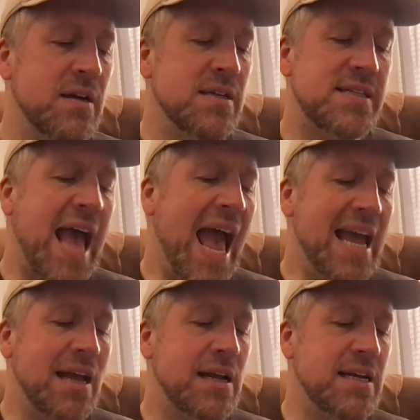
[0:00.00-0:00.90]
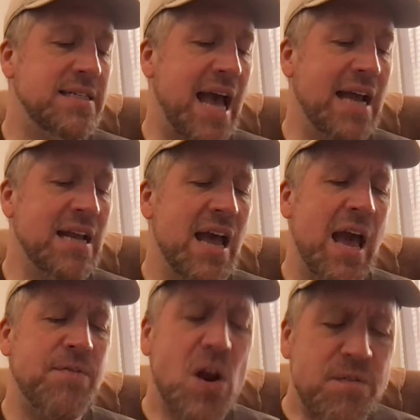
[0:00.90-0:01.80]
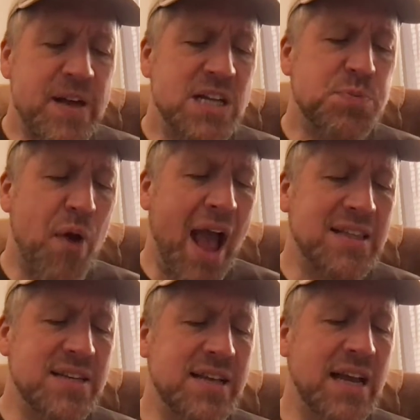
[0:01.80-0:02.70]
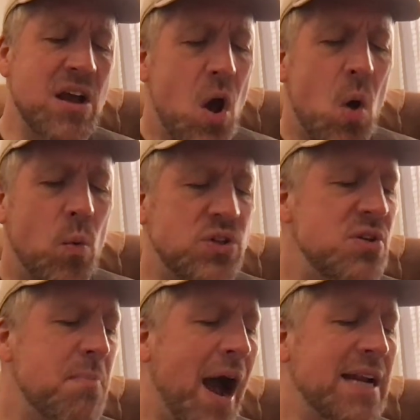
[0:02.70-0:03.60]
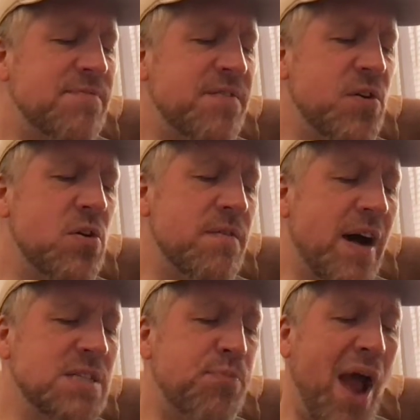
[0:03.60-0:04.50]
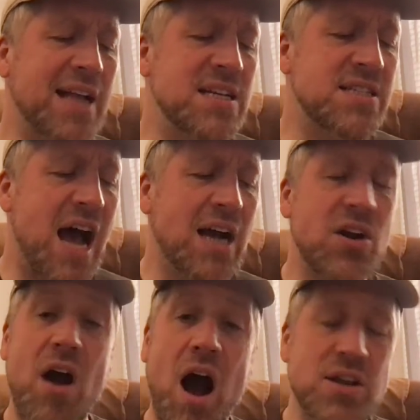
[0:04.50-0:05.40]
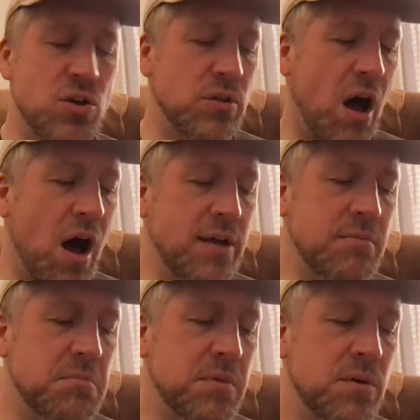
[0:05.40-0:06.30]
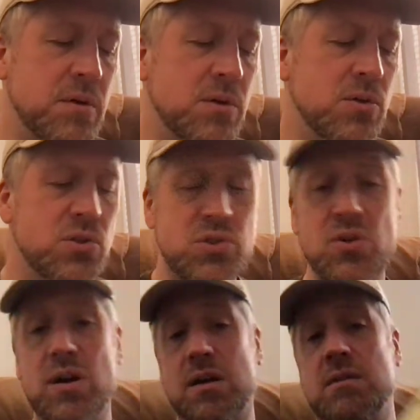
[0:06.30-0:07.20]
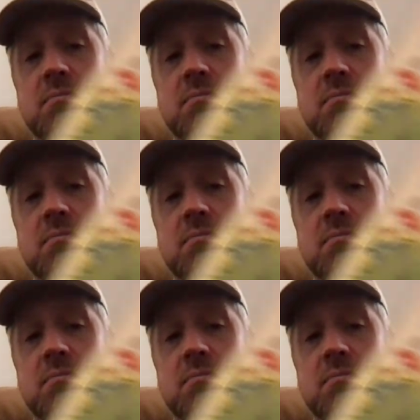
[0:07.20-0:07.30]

"Say," he said, "if you're finished practicing, would you mind if a few of us practice soccer on your lawn?" "Sure,